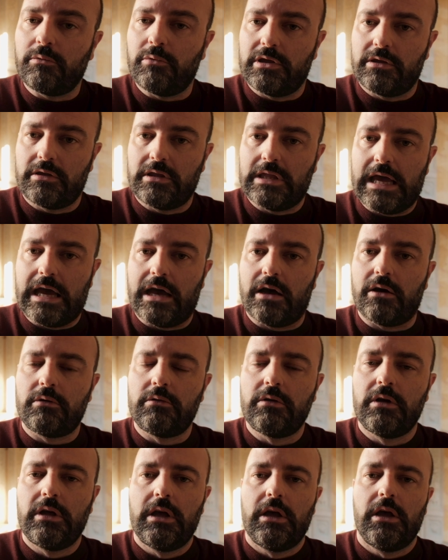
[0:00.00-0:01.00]
with now
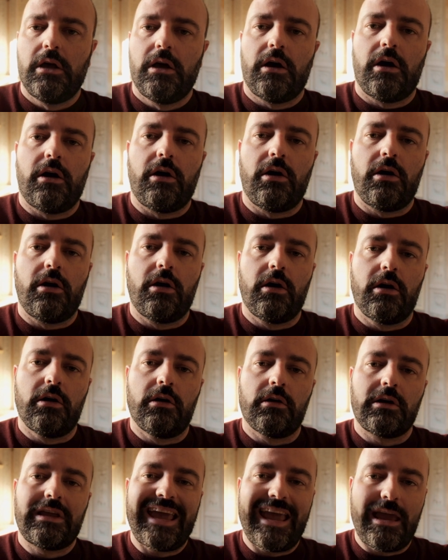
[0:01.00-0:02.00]

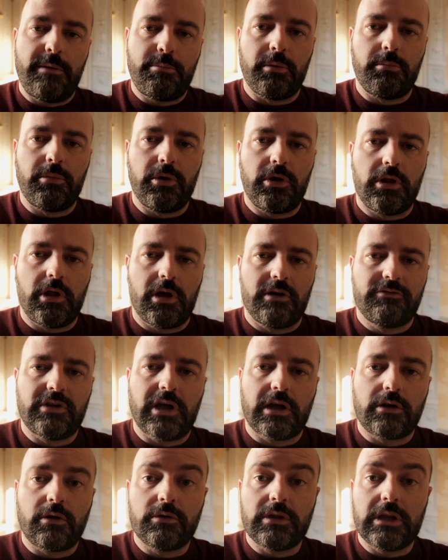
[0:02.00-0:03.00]
are capable of
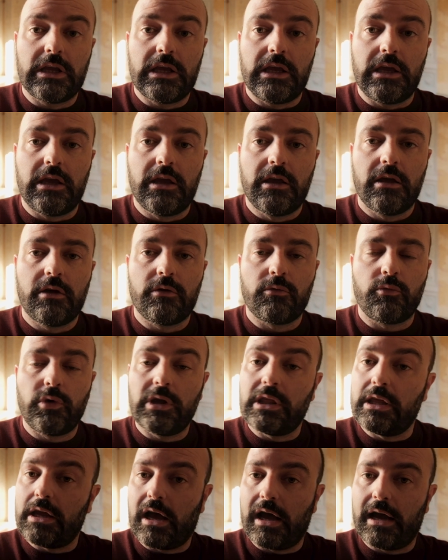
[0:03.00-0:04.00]
not only
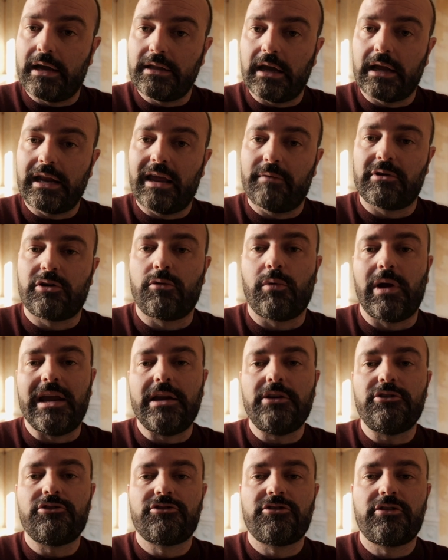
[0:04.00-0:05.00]
really high dynamic
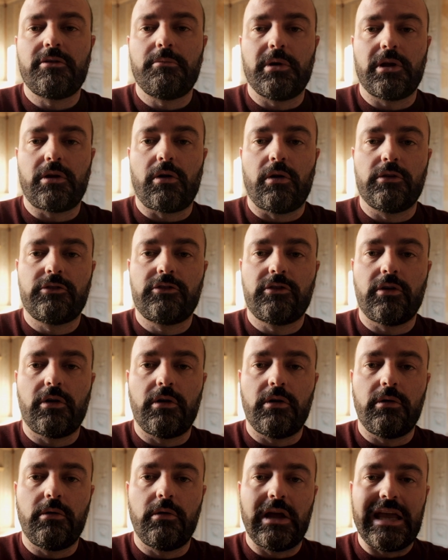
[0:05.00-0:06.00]
range, but
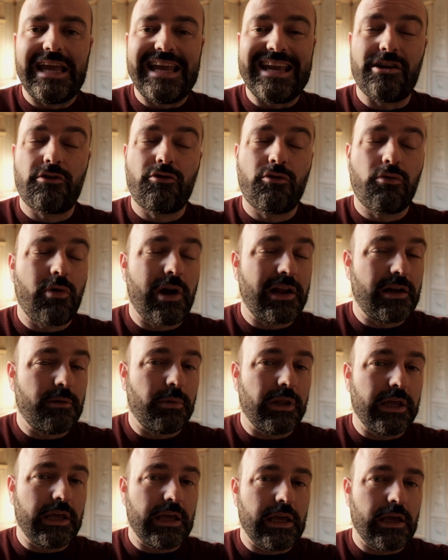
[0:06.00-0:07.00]
also
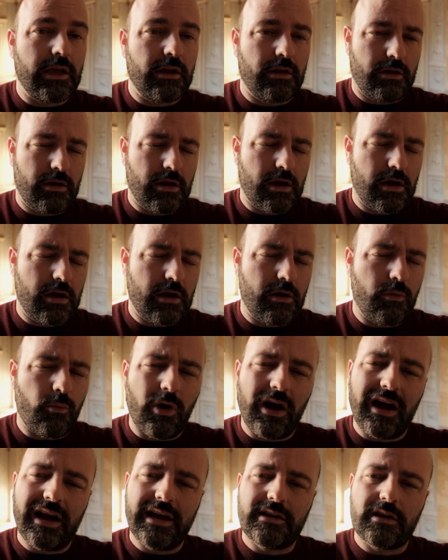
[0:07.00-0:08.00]
incredibly
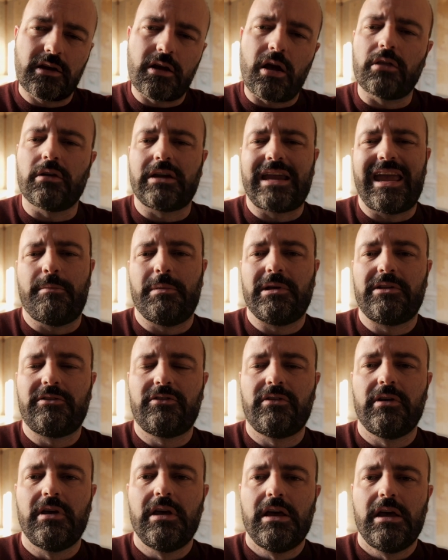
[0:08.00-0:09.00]
wide color gamuts.